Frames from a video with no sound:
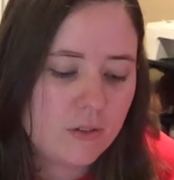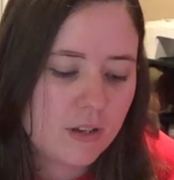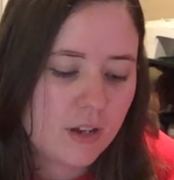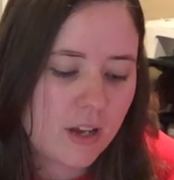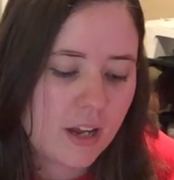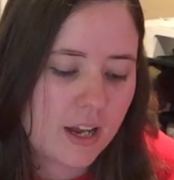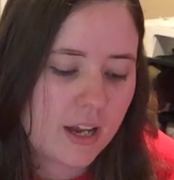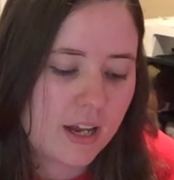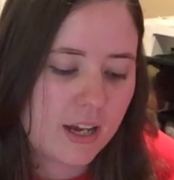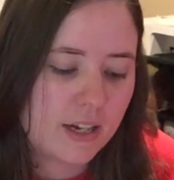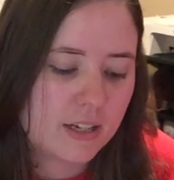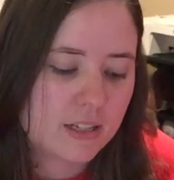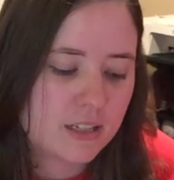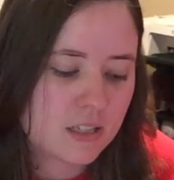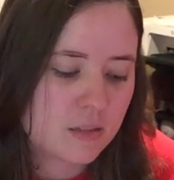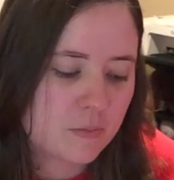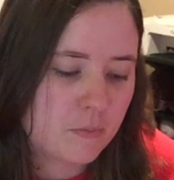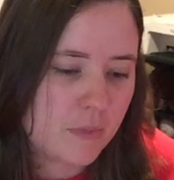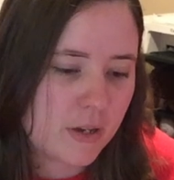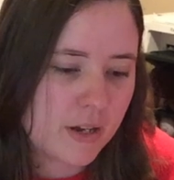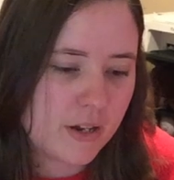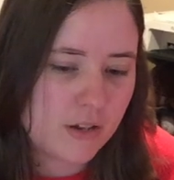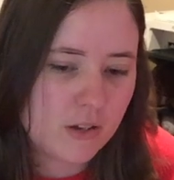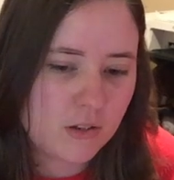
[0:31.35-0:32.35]
and some
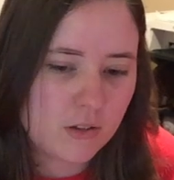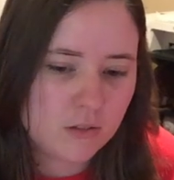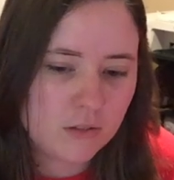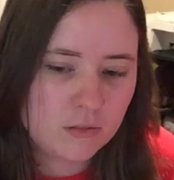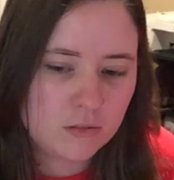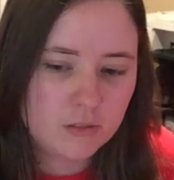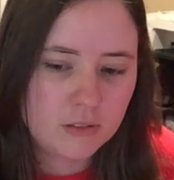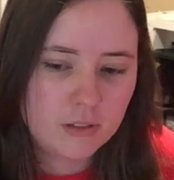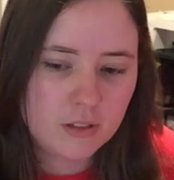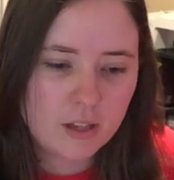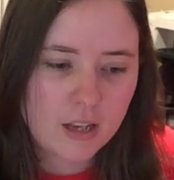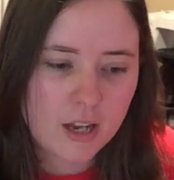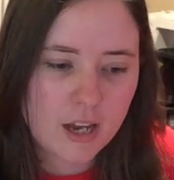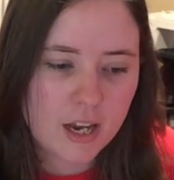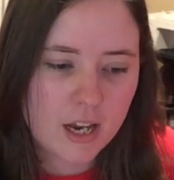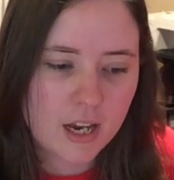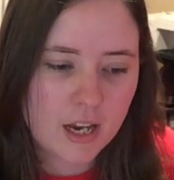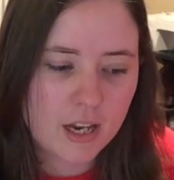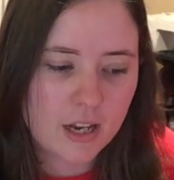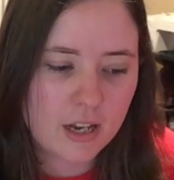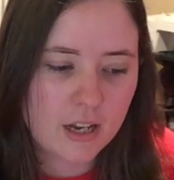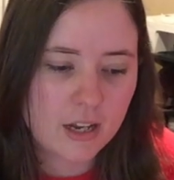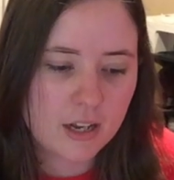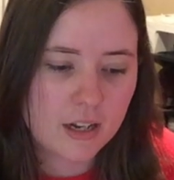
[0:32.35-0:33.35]
mail,
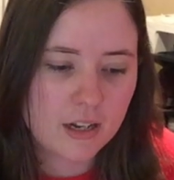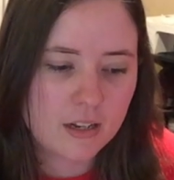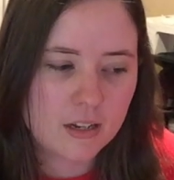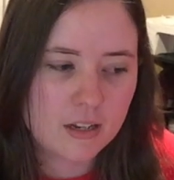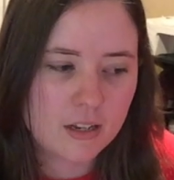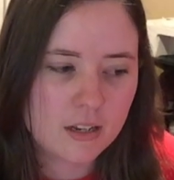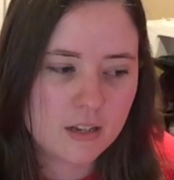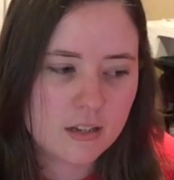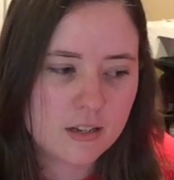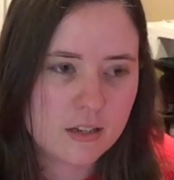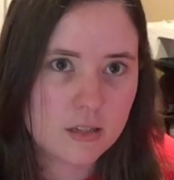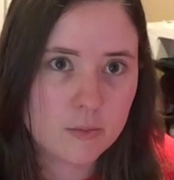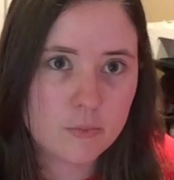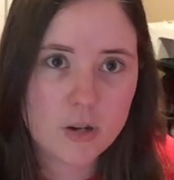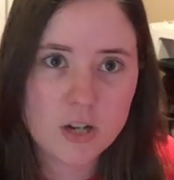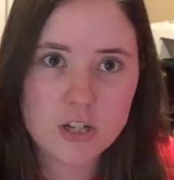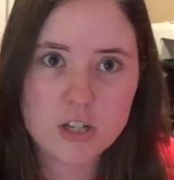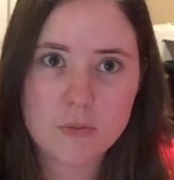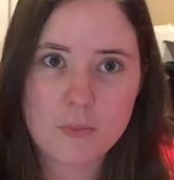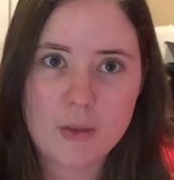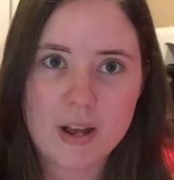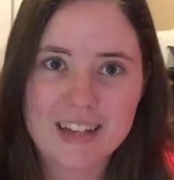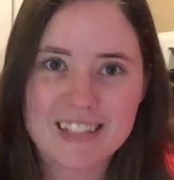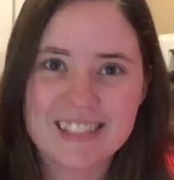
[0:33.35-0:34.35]
and some
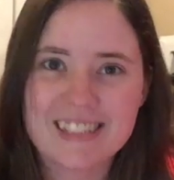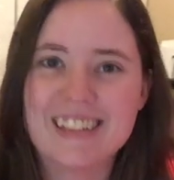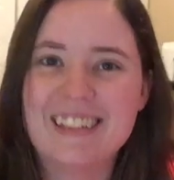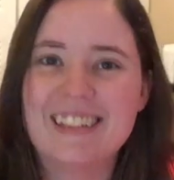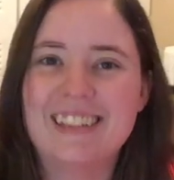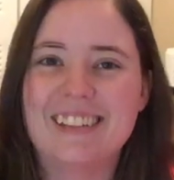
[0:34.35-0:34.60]
project bags.